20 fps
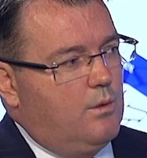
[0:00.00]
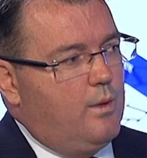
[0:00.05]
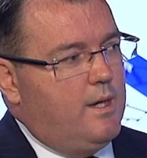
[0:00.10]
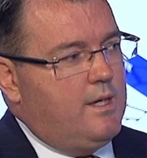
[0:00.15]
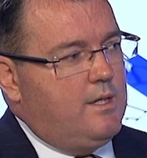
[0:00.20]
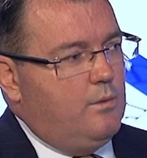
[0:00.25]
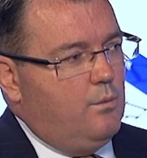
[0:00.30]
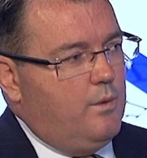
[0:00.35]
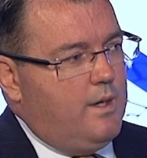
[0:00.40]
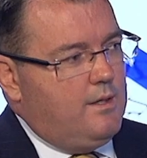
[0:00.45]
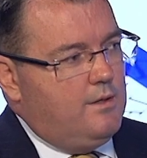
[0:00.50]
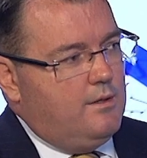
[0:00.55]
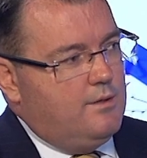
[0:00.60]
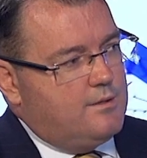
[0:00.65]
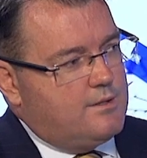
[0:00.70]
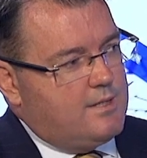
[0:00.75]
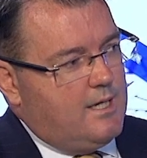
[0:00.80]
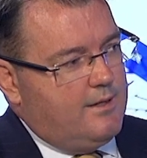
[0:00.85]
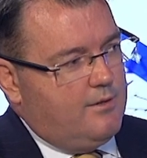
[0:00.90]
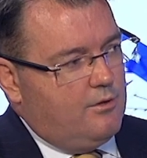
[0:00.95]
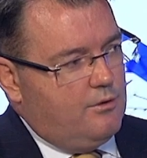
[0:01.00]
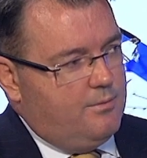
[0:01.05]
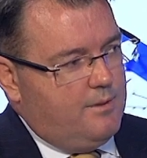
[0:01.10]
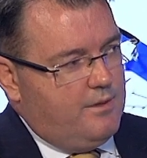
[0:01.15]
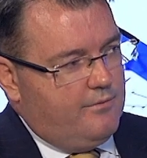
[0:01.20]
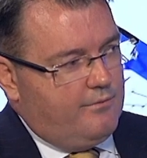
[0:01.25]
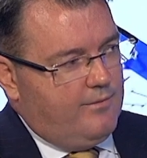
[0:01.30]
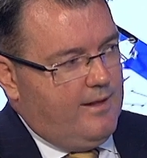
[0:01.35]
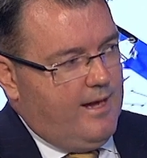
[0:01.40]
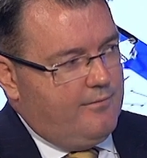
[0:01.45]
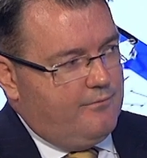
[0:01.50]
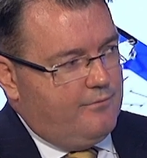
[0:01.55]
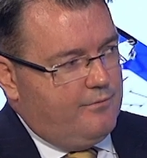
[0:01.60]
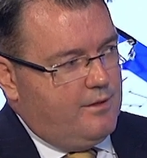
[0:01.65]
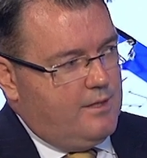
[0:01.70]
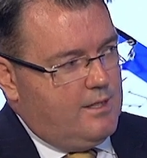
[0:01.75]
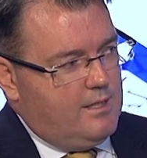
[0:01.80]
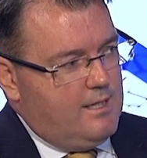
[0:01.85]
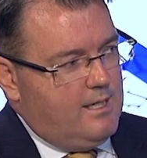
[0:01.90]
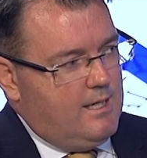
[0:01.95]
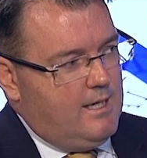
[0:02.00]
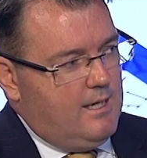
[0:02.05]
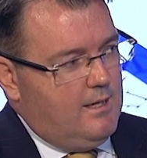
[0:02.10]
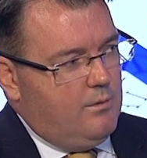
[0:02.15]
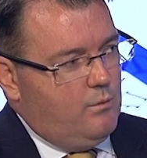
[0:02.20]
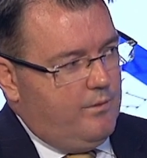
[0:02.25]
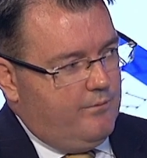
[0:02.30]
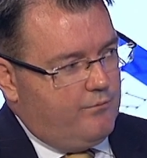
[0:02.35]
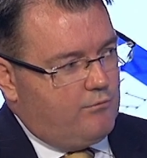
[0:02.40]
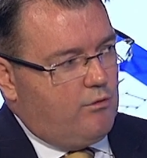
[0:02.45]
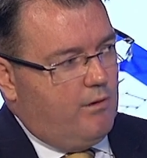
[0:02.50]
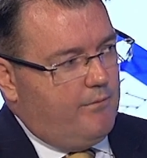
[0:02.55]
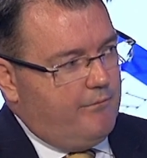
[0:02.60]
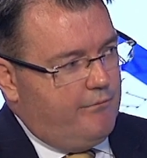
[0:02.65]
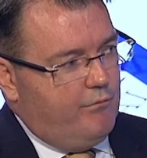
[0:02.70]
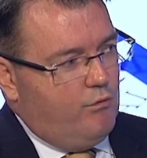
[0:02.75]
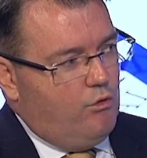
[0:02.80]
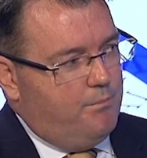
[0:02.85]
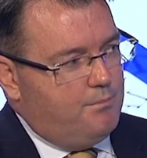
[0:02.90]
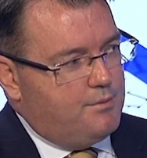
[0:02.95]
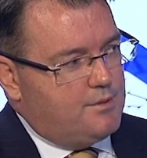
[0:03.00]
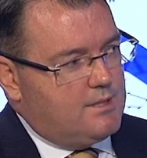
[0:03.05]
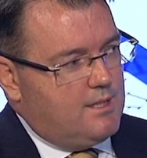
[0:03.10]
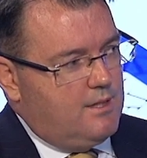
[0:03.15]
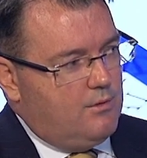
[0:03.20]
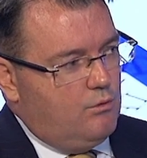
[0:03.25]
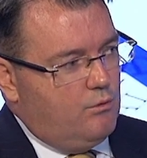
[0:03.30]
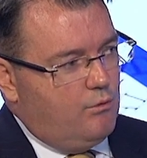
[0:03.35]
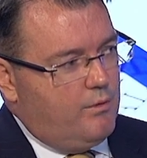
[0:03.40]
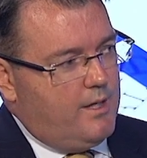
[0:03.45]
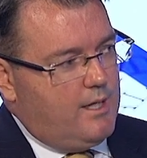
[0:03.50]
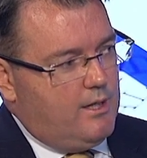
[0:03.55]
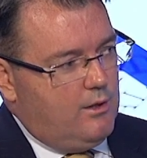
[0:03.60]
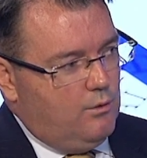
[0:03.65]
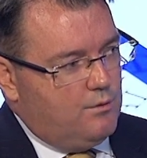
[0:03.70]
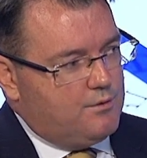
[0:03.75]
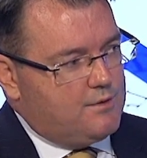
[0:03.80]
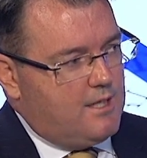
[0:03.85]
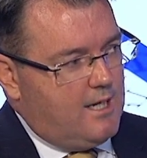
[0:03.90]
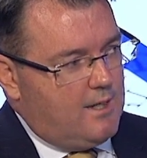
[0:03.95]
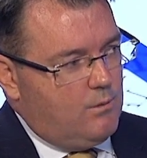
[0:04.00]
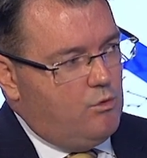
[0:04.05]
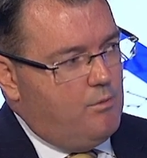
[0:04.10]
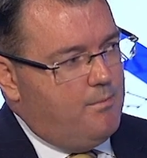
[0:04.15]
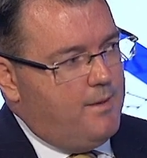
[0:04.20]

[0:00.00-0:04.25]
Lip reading: when you say that it'll be flat for the year, we've dropped 4% already. You're saying we'll